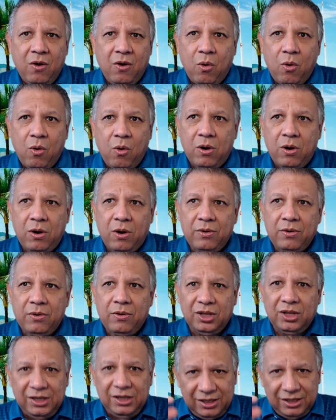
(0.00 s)
or
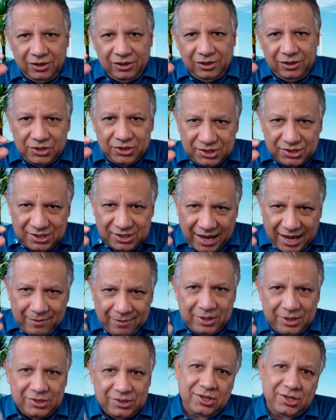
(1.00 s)
the little
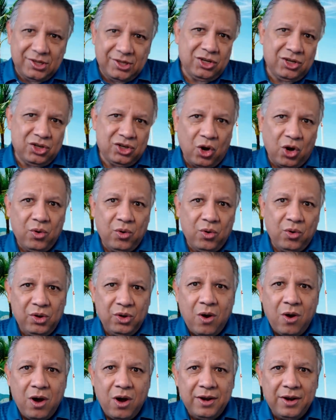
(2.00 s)
segments they show
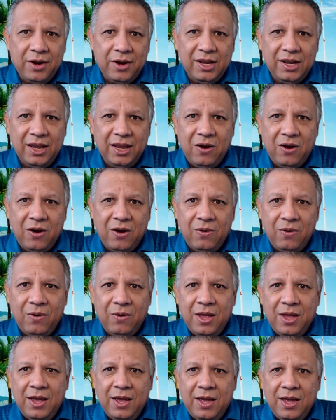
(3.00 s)
you on
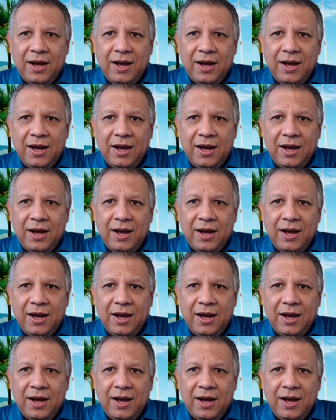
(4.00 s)
video